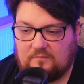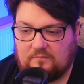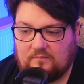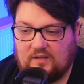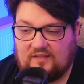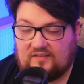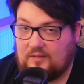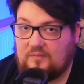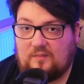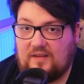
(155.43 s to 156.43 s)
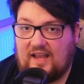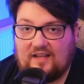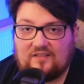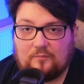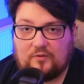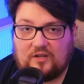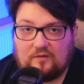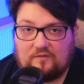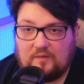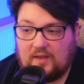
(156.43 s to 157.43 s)
it seems to be getting some pretty
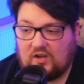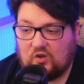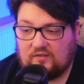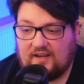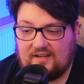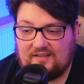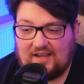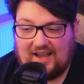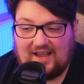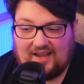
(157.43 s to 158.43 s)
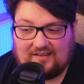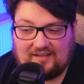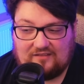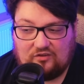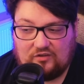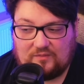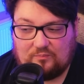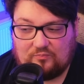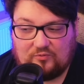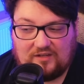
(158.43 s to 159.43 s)
good feedback online, and it looks
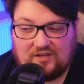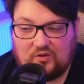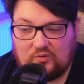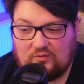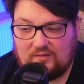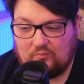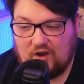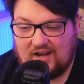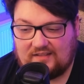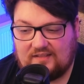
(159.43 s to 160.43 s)
pretty cool in practice.